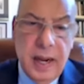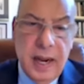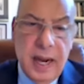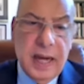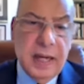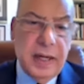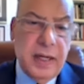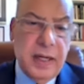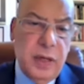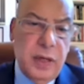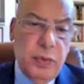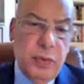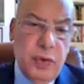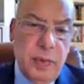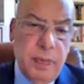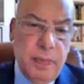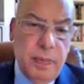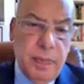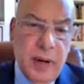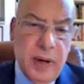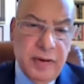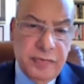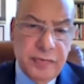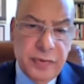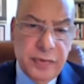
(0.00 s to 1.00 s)
And he
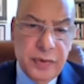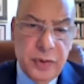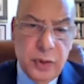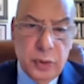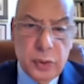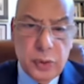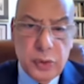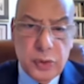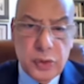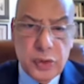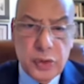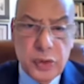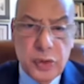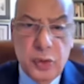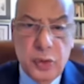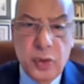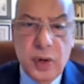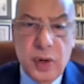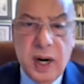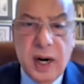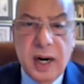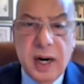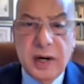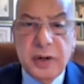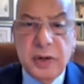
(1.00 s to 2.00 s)
rebuffed those who
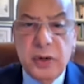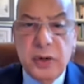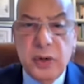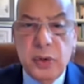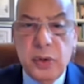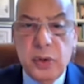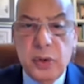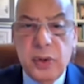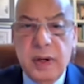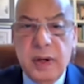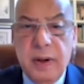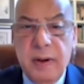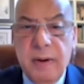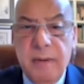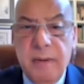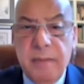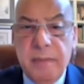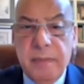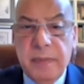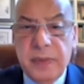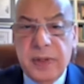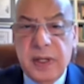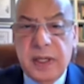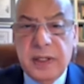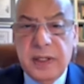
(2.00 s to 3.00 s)
argued
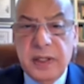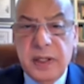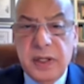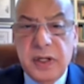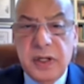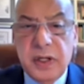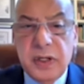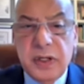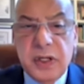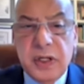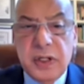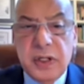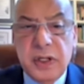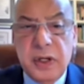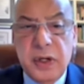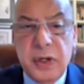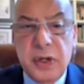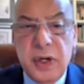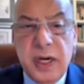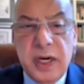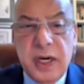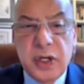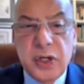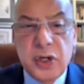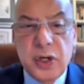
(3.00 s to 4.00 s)
that it is in the
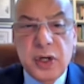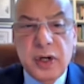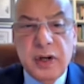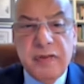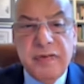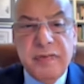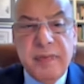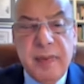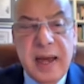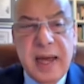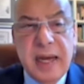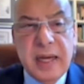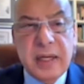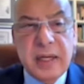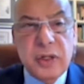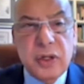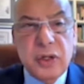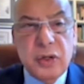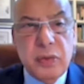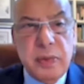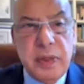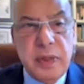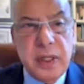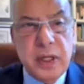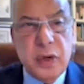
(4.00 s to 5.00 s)
nature of man
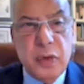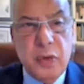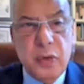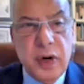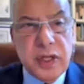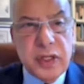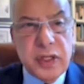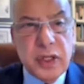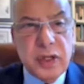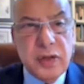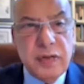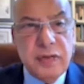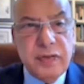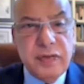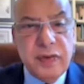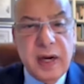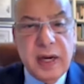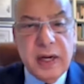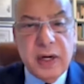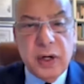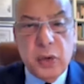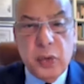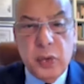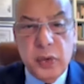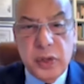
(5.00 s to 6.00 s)
to be aggressive
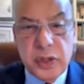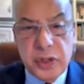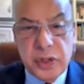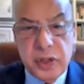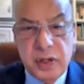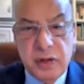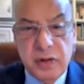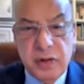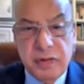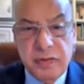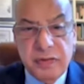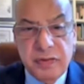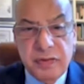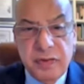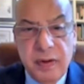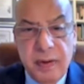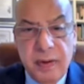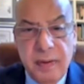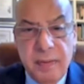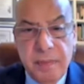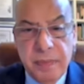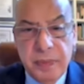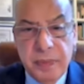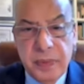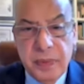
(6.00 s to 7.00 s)
and acquisitive
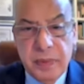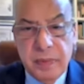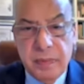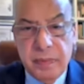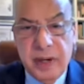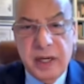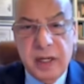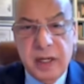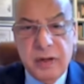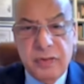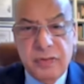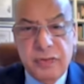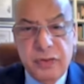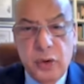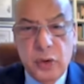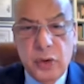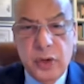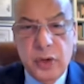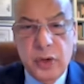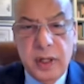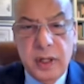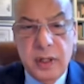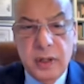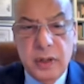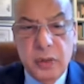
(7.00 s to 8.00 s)
by
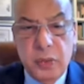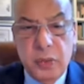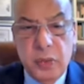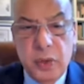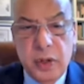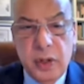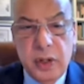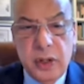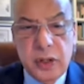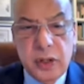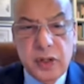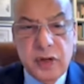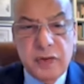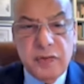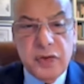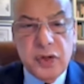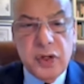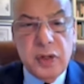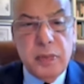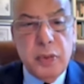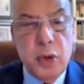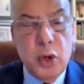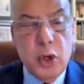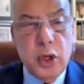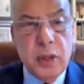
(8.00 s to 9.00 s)
invoking the words of
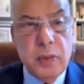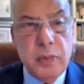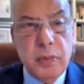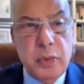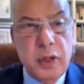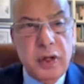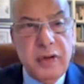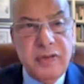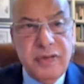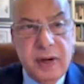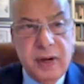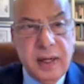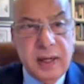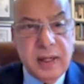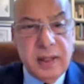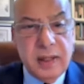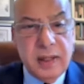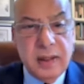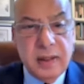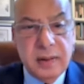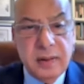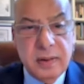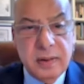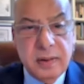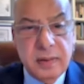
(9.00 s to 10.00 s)
Simon
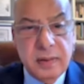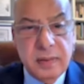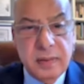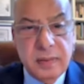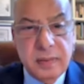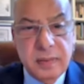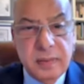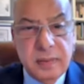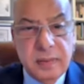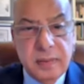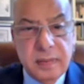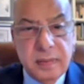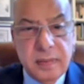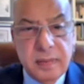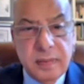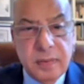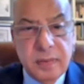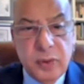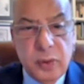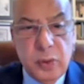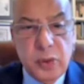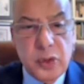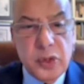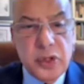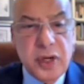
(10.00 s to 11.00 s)
Bolivar,
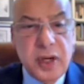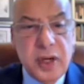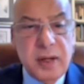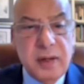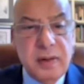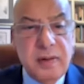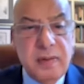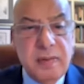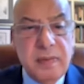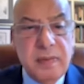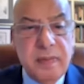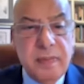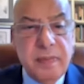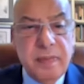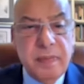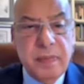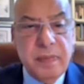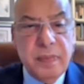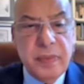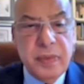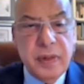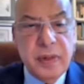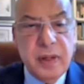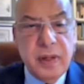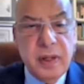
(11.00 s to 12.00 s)
who said,
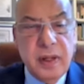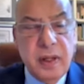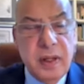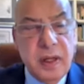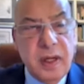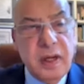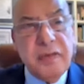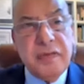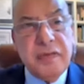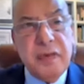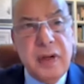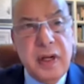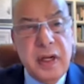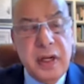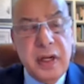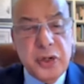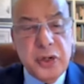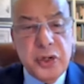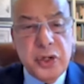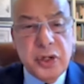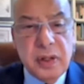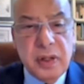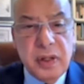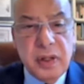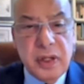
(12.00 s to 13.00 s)
"If
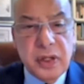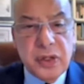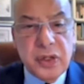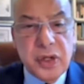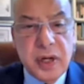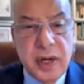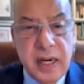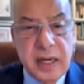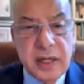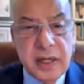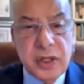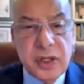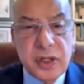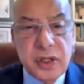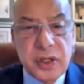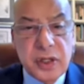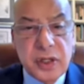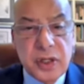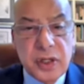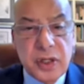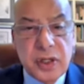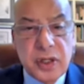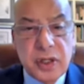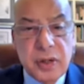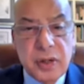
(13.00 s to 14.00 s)
nature is against
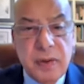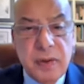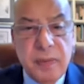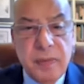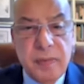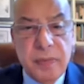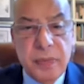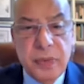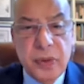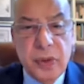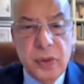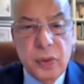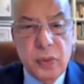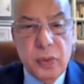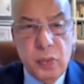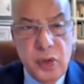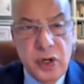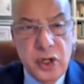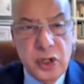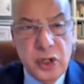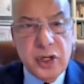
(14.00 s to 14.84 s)
us, we